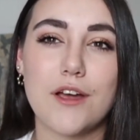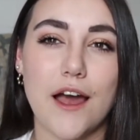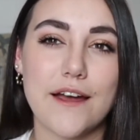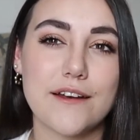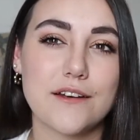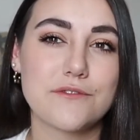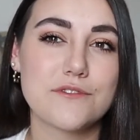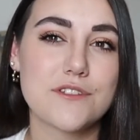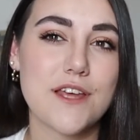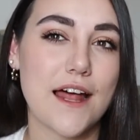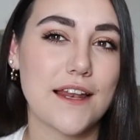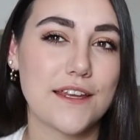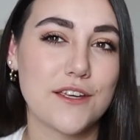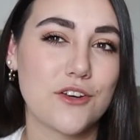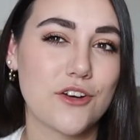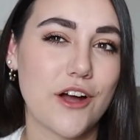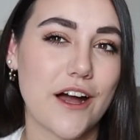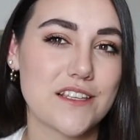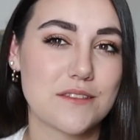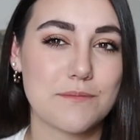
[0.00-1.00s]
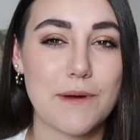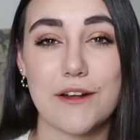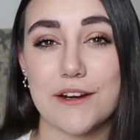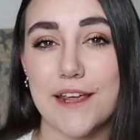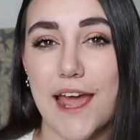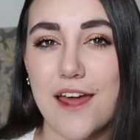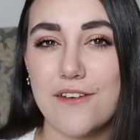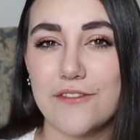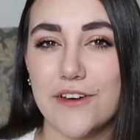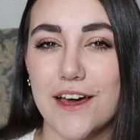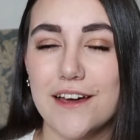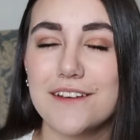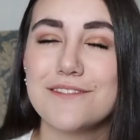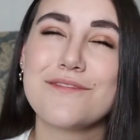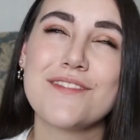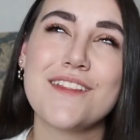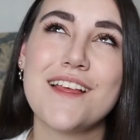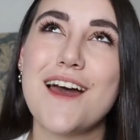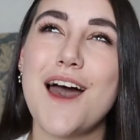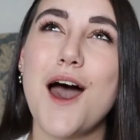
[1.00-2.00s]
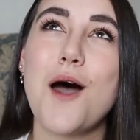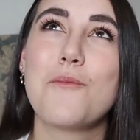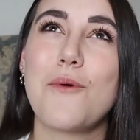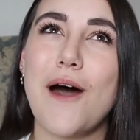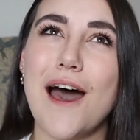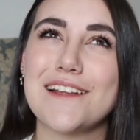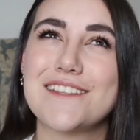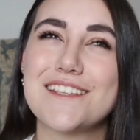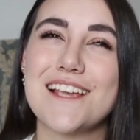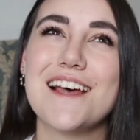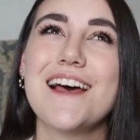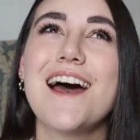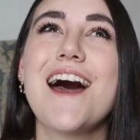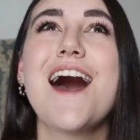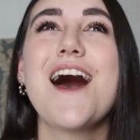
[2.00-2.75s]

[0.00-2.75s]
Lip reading: kind of telling you guys about Canva, but